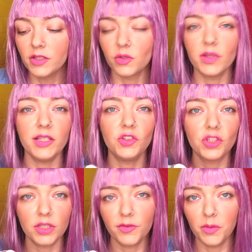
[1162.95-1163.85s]
So these
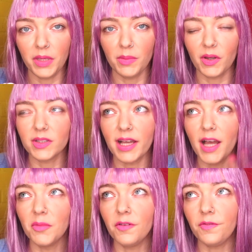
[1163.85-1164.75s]
just fit me because
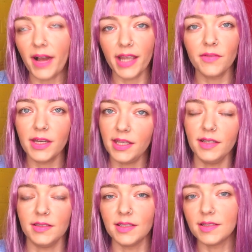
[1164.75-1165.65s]
I'm a 5 in
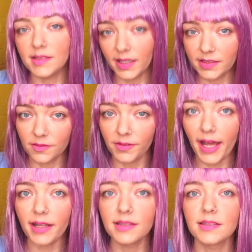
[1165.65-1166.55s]
heels and a 6 in
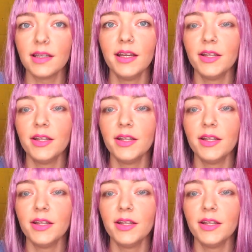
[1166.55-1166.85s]
flats.